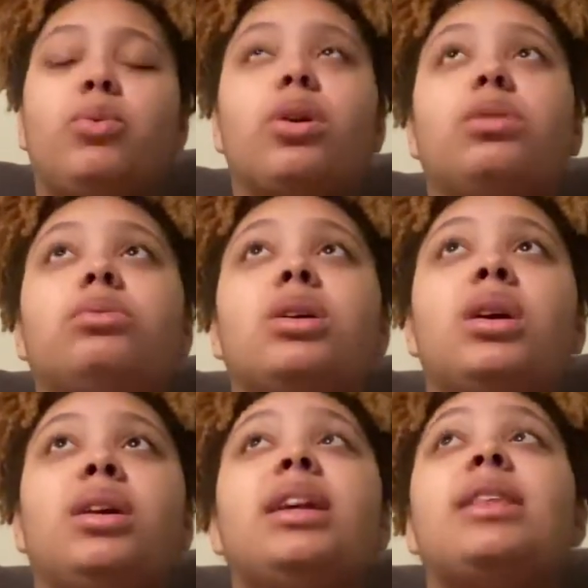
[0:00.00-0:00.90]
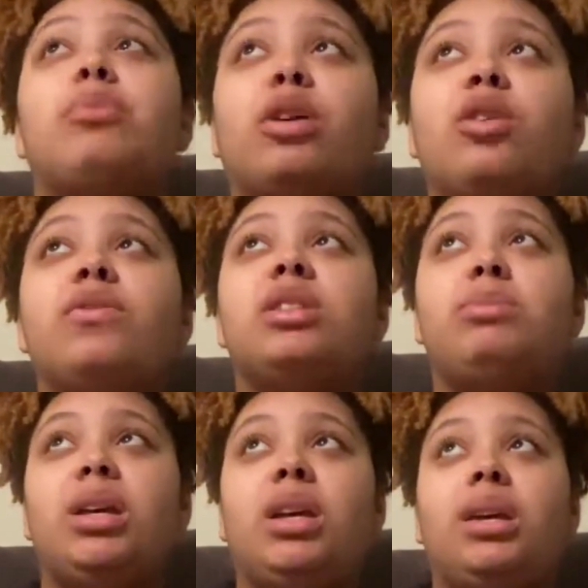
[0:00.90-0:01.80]
Well, yeah, they brought her over to
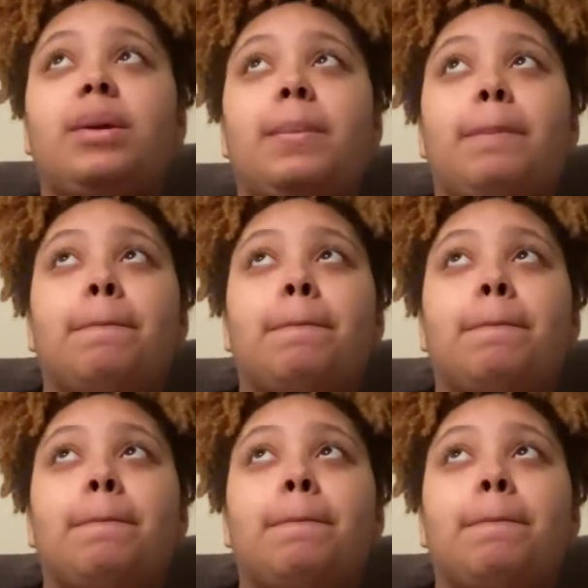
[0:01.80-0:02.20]
me